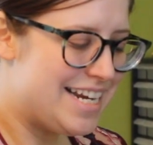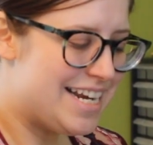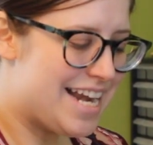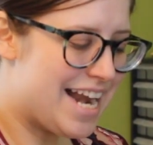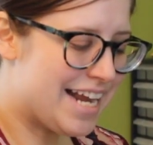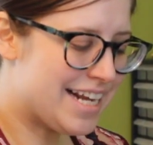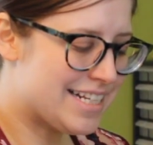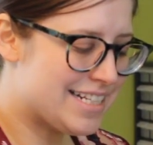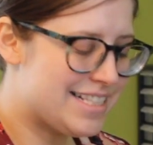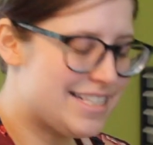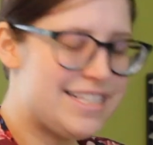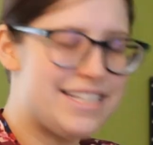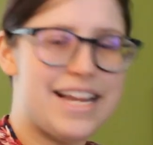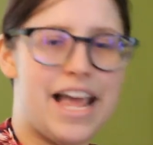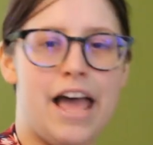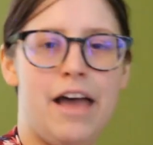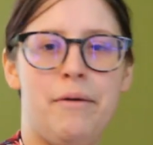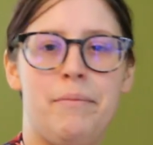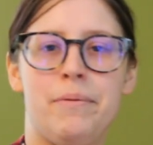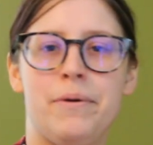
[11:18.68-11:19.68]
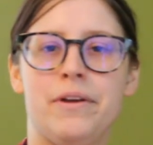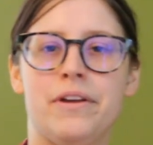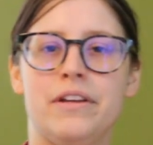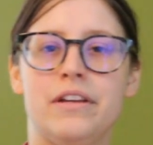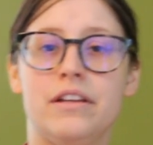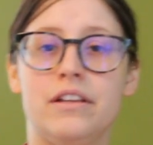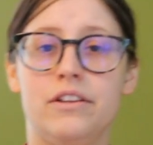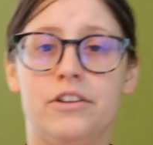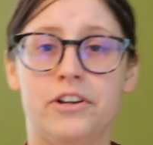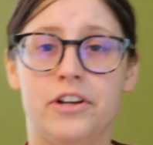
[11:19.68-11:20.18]
next step,
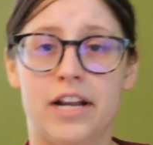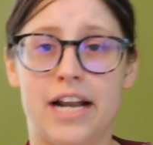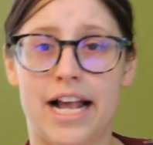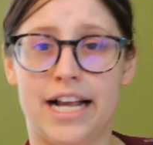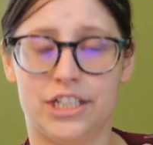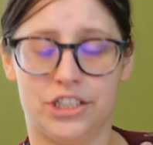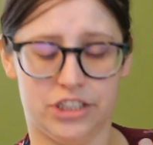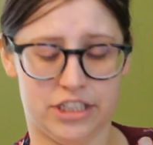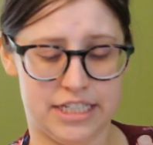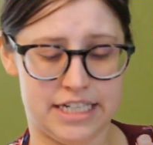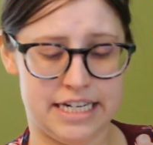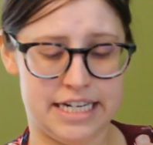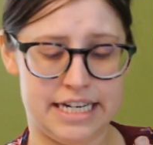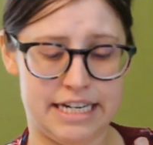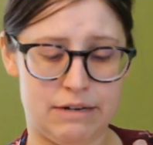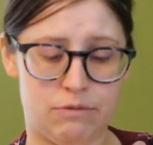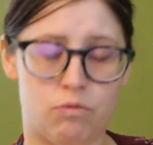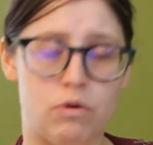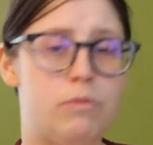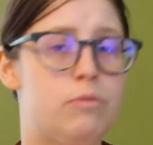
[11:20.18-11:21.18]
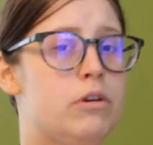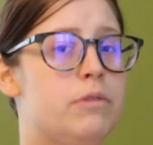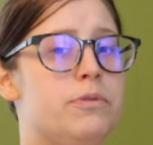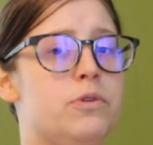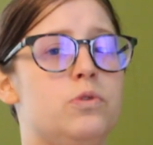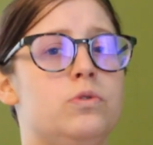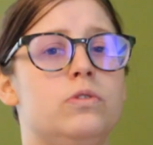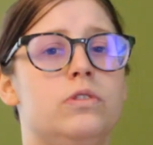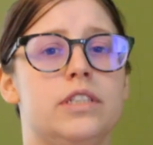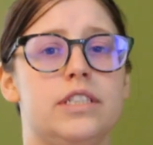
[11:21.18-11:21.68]
you're going to actually need one more
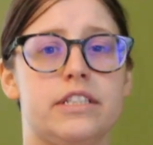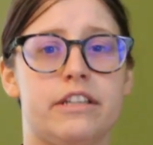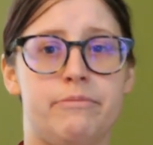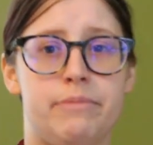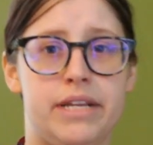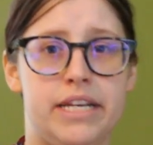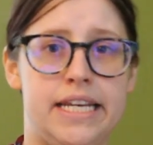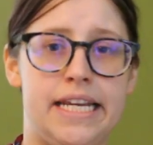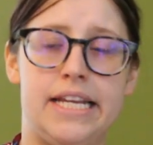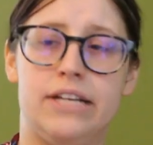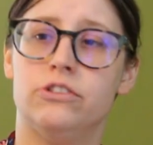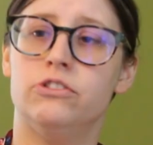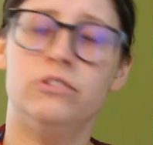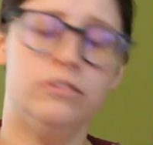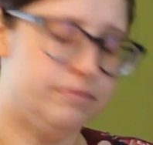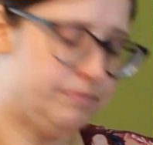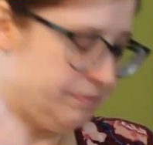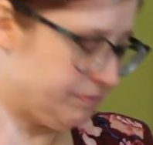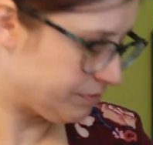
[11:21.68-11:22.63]
tool, and it's going to be a needle